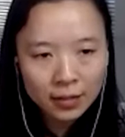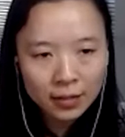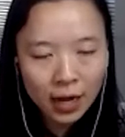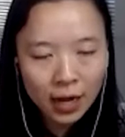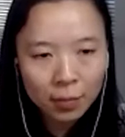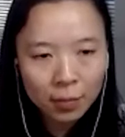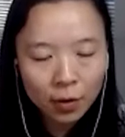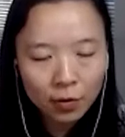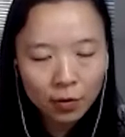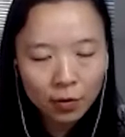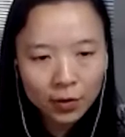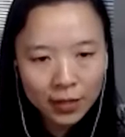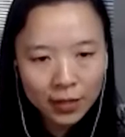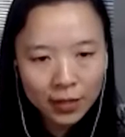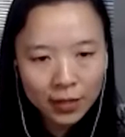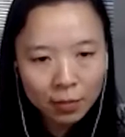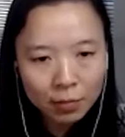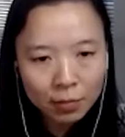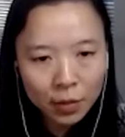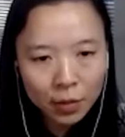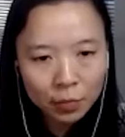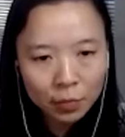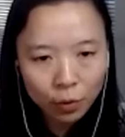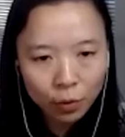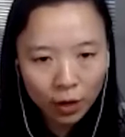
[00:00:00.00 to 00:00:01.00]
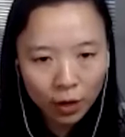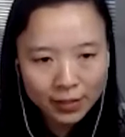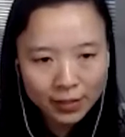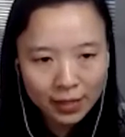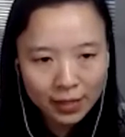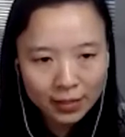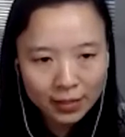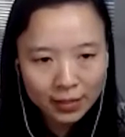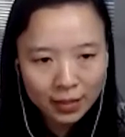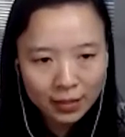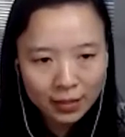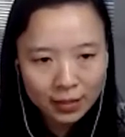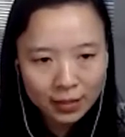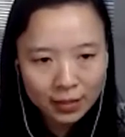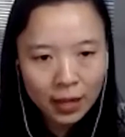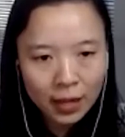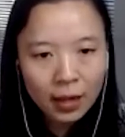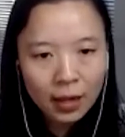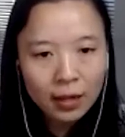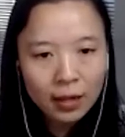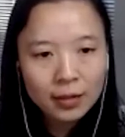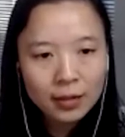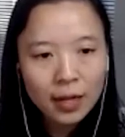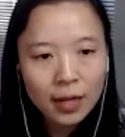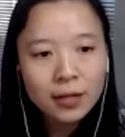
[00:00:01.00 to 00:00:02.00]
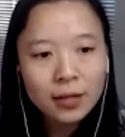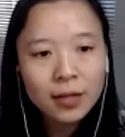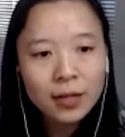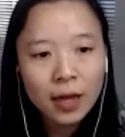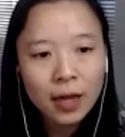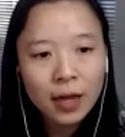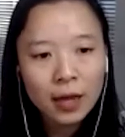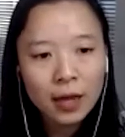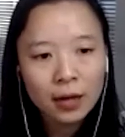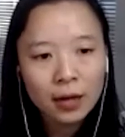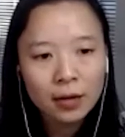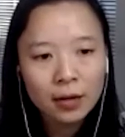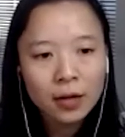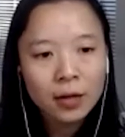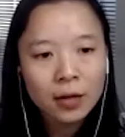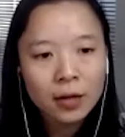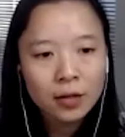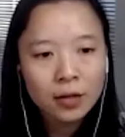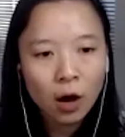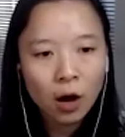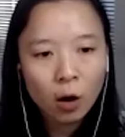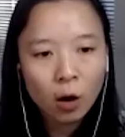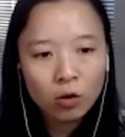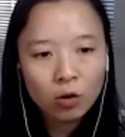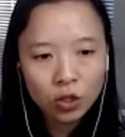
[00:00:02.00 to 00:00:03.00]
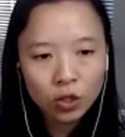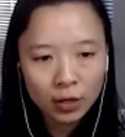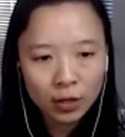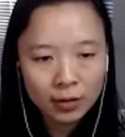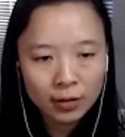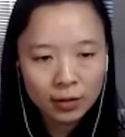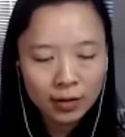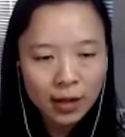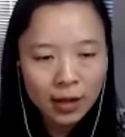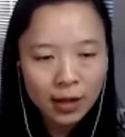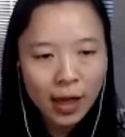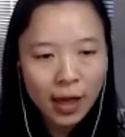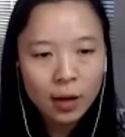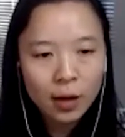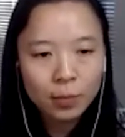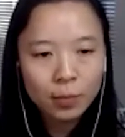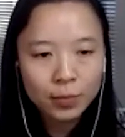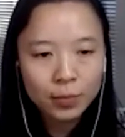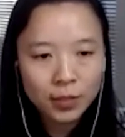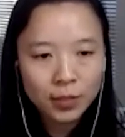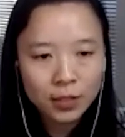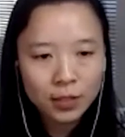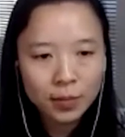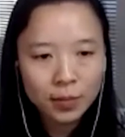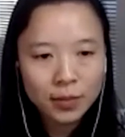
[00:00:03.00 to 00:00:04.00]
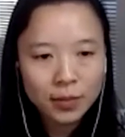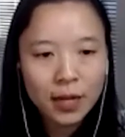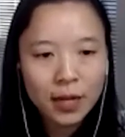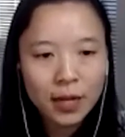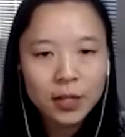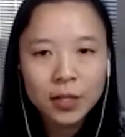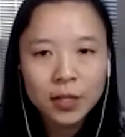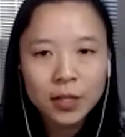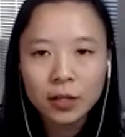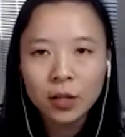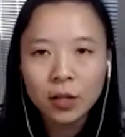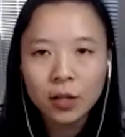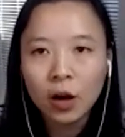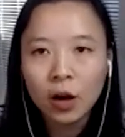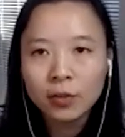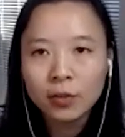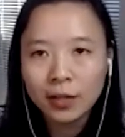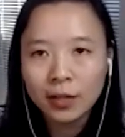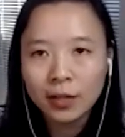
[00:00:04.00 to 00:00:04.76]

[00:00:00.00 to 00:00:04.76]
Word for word: type of climate processes linking the ocean and precipitation on the